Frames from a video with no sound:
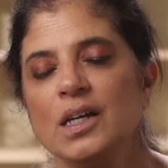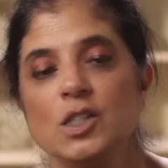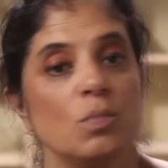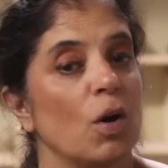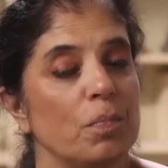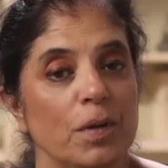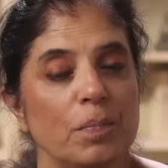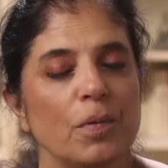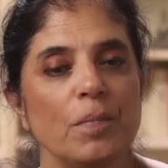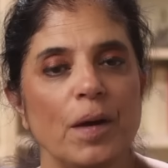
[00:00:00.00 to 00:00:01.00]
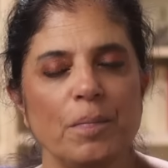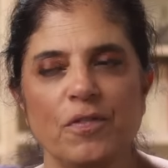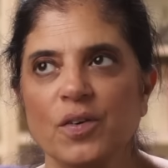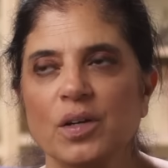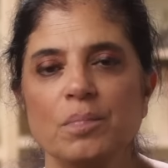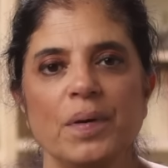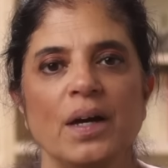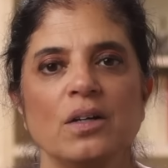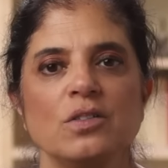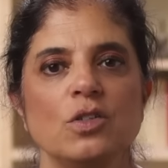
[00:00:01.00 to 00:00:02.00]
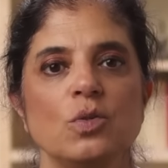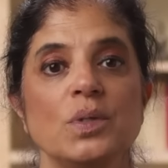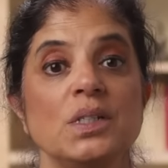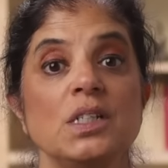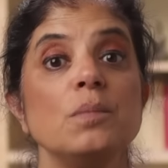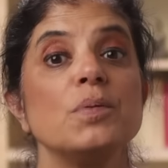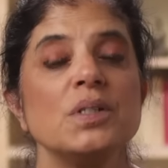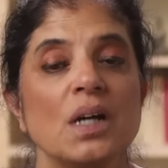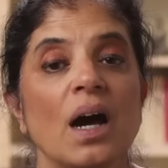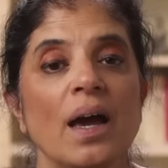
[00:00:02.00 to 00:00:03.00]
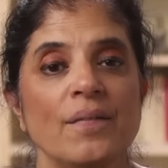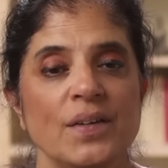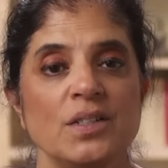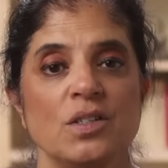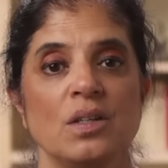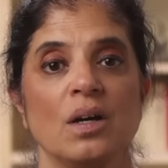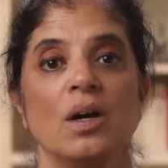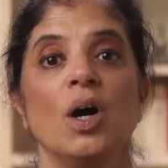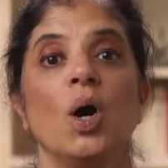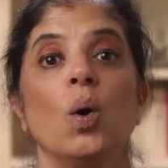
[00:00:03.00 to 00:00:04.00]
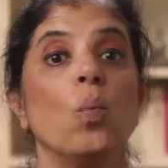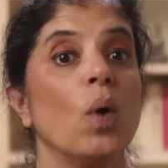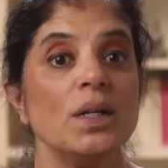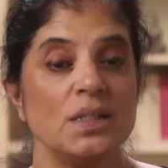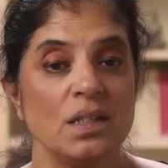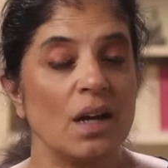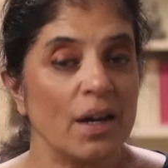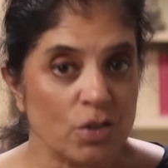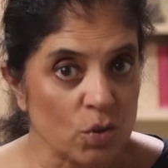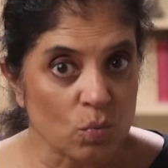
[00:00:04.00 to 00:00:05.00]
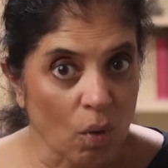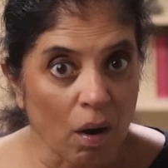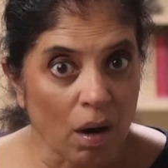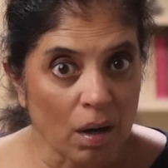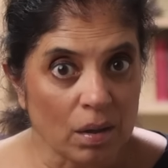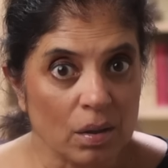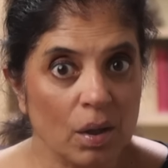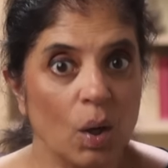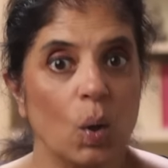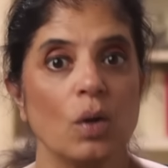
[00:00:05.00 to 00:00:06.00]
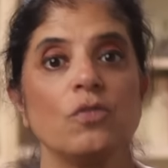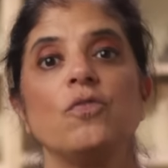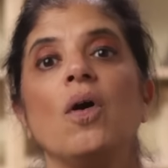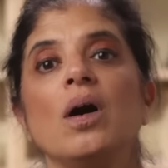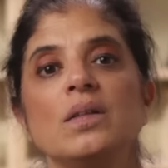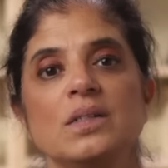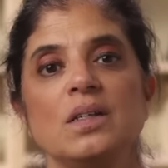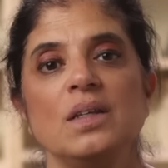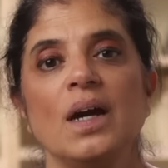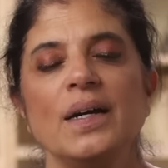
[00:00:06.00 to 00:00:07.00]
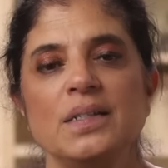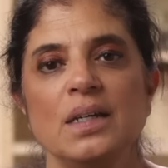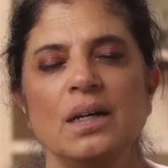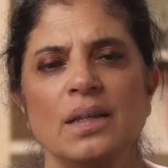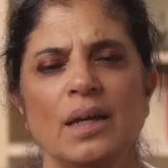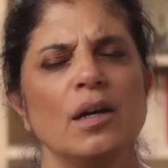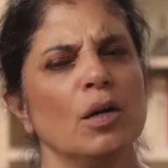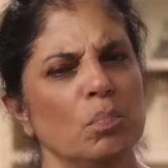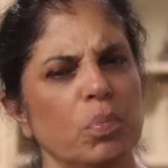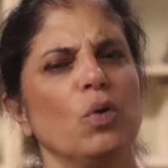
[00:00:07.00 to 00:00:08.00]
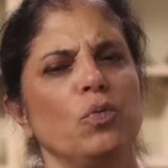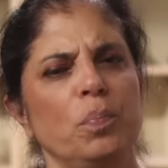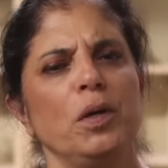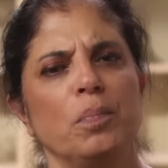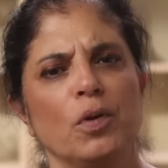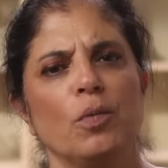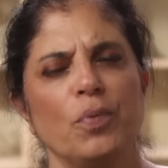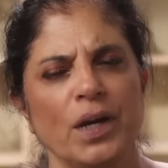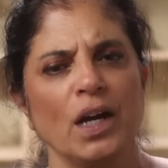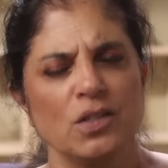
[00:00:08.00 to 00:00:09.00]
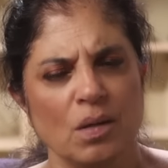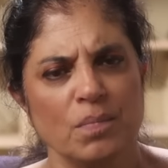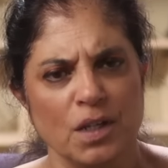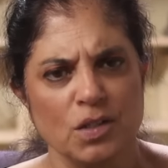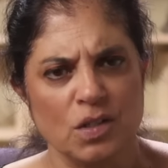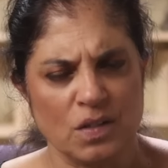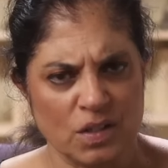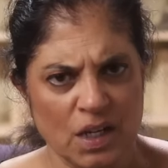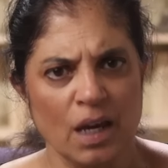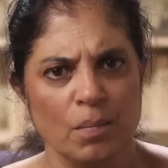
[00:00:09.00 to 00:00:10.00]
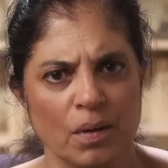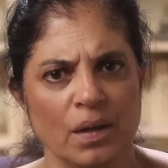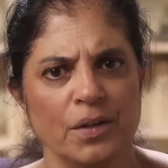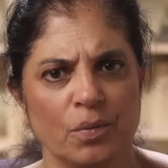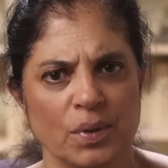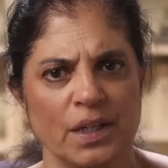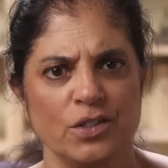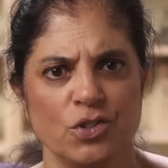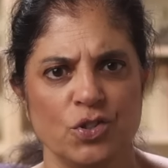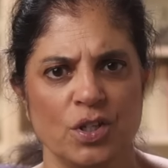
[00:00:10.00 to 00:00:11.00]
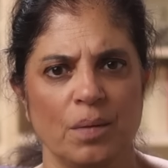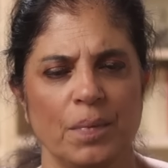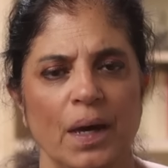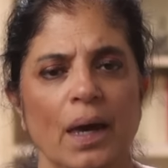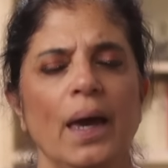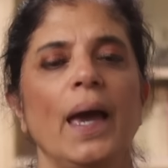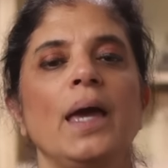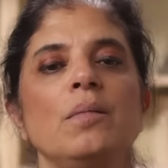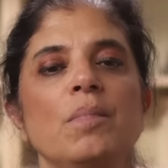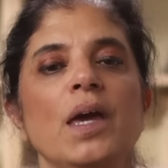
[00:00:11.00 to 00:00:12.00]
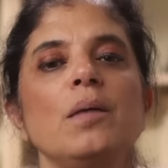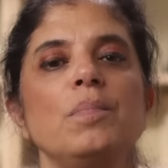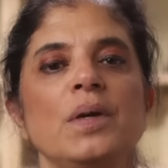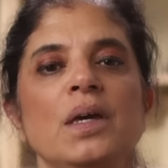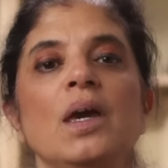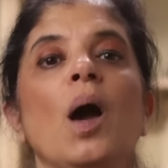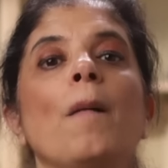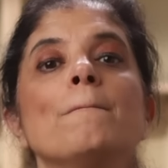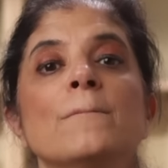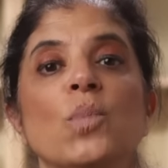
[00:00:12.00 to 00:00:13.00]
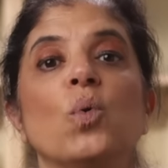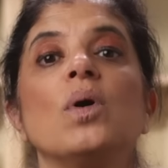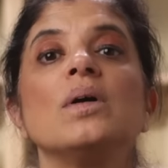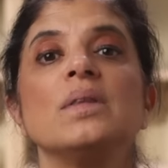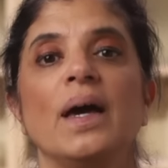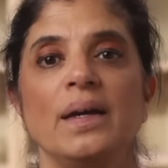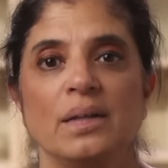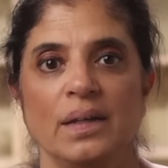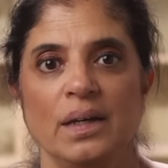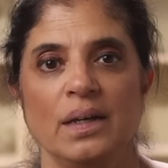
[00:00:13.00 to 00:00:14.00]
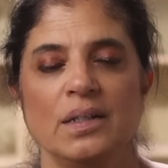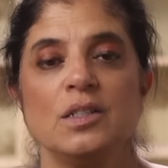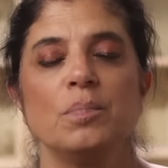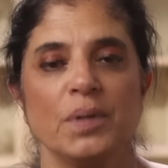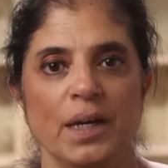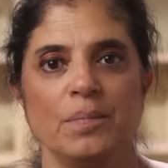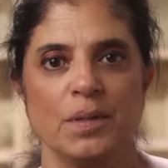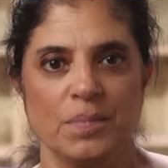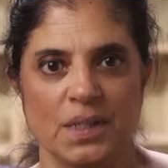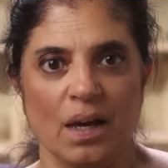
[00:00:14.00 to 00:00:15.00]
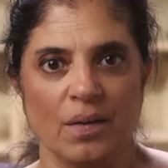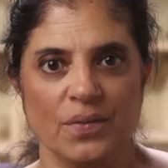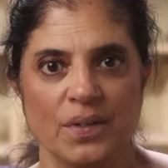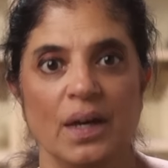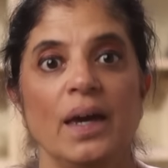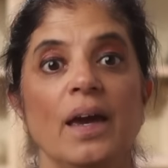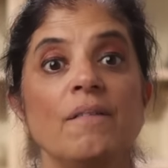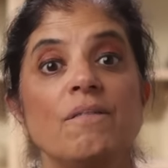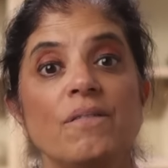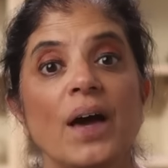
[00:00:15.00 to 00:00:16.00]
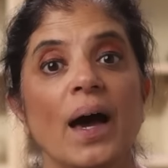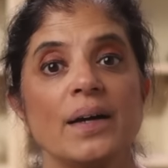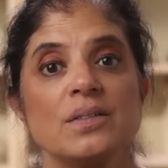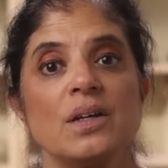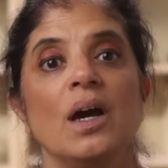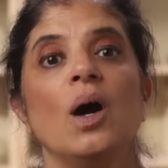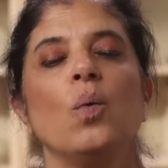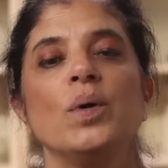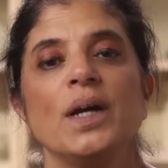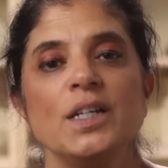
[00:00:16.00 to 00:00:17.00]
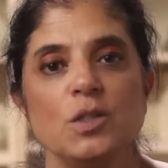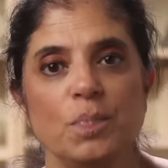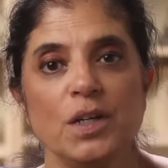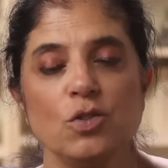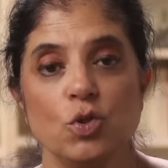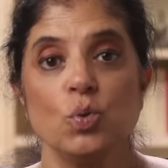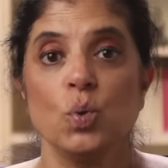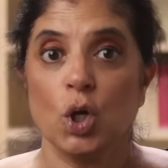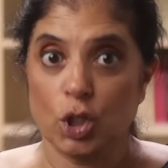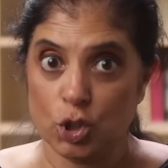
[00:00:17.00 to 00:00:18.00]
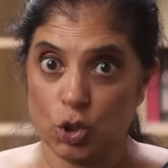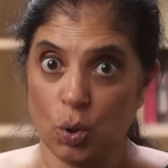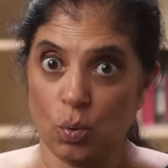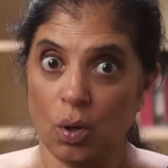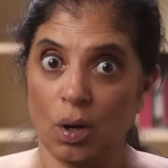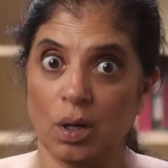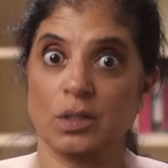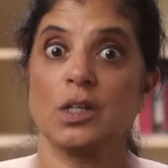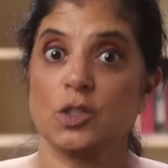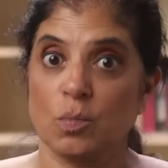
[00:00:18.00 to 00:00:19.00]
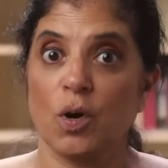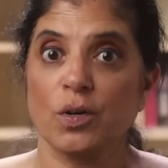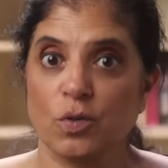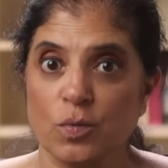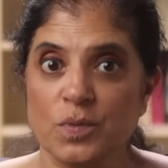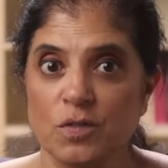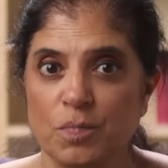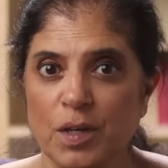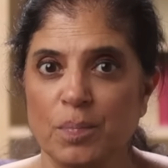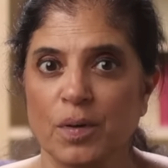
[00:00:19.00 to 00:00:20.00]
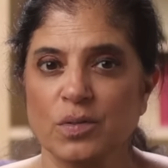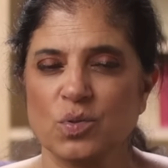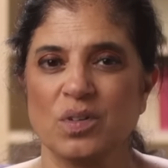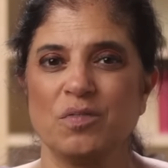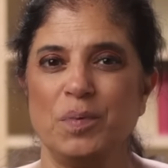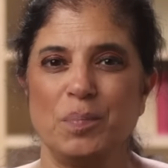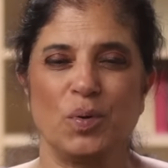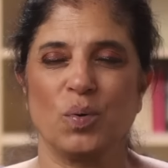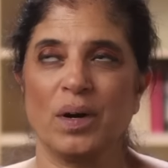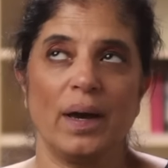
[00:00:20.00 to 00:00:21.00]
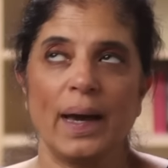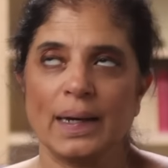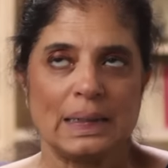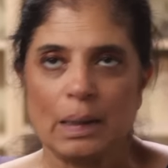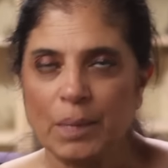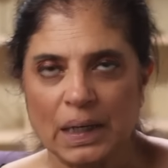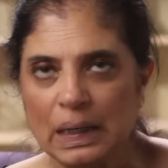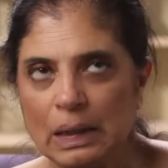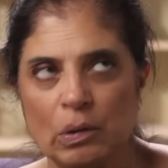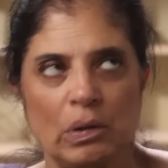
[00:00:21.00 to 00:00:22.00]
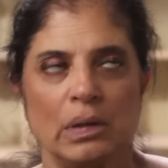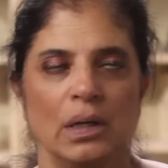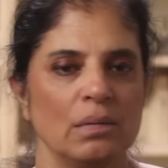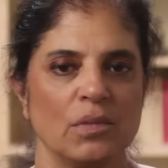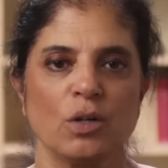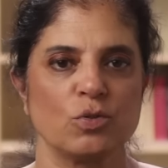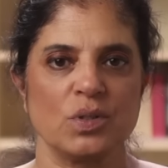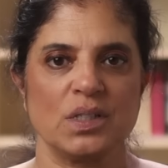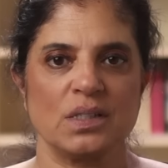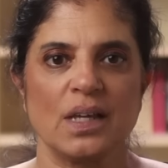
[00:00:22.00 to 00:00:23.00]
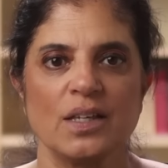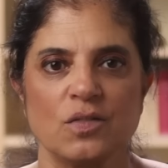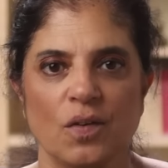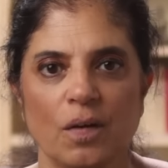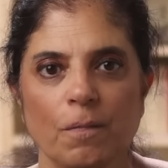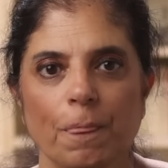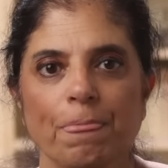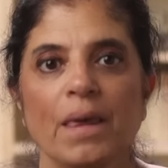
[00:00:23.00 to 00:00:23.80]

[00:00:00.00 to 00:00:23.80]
Smart people may feel compelled to do a deeper dive into the what did I do wrong, or fall into the idea that both people are bringing something to the table in a relationship and may be more likely to blame themselves. In fact, when I speak to so-called smart groups of people, sort of people who are academic-y or ultra successful,